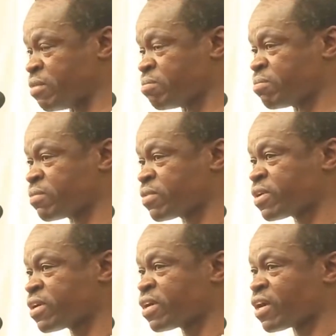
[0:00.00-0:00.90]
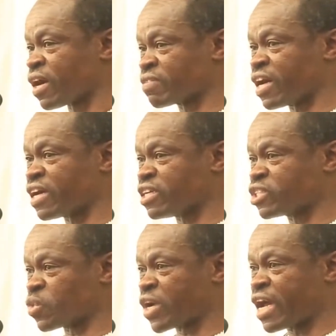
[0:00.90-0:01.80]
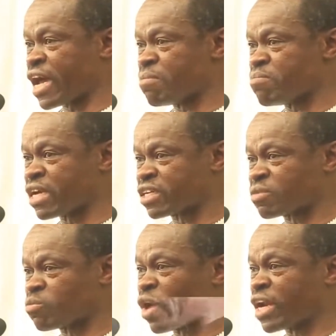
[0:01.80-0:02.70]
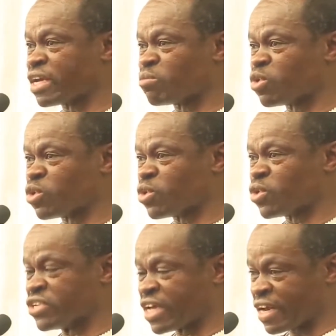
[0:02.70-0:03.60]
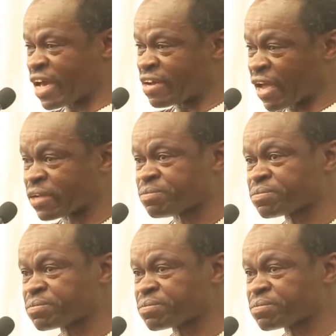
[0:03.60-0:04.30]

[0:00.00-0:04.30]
him. And that is when I met Mwalimu Nyerere.